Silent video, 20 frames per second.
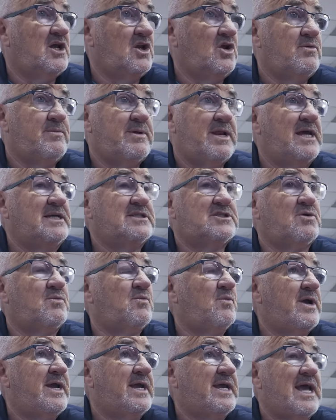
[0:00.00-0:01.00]

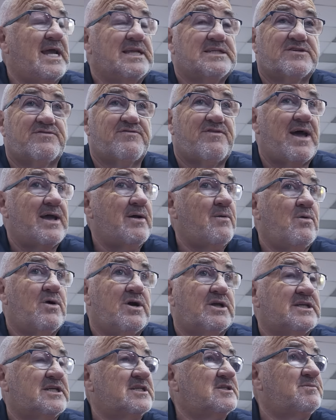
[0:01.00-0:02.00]
illumination weekends,
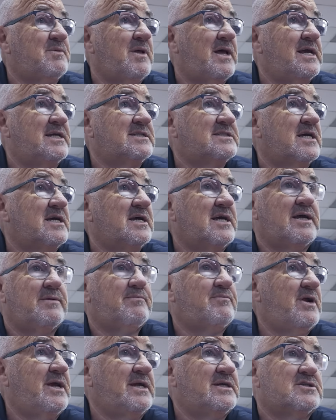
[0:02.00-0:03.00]
firework displays,
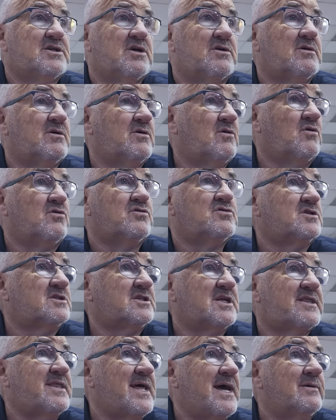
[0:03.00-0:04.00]
brings
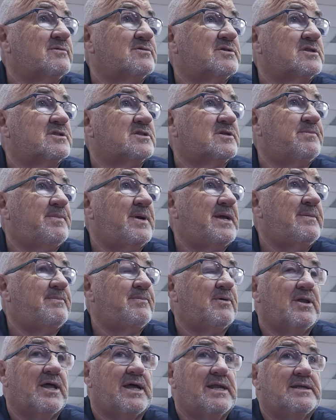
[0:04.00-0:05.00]
hundreds of thousands of
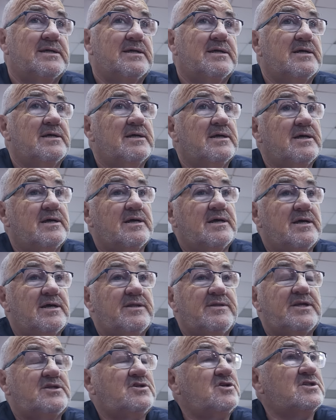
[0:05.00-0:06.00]
people in.
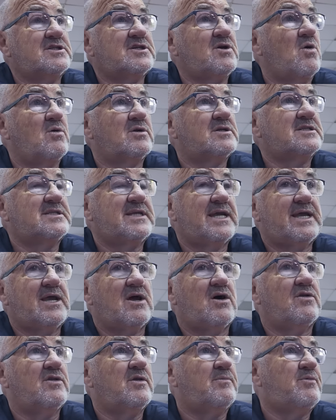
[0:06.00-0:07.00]
They just go and stick
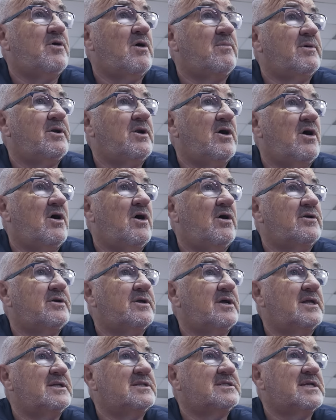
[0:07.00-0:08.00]
it on the promenade
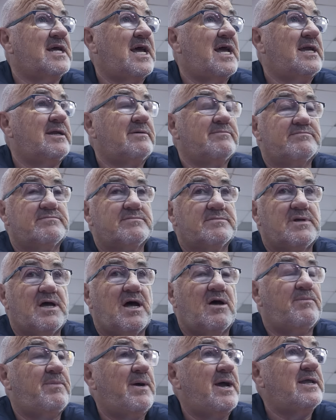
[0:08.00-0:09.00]
and say,
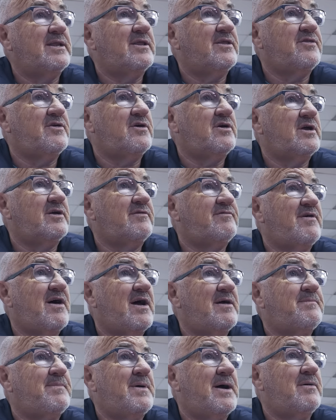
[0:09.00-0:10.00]
I'll pay the
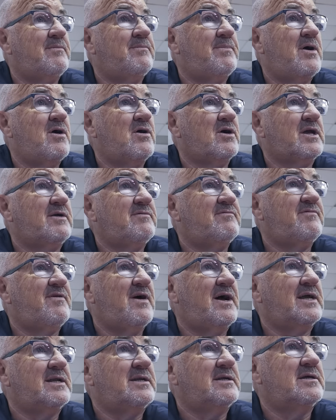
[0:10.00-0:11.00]
£35 parking
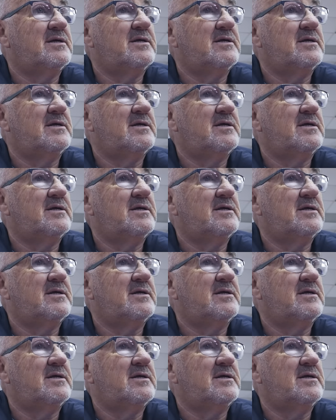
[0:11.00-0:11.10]
fine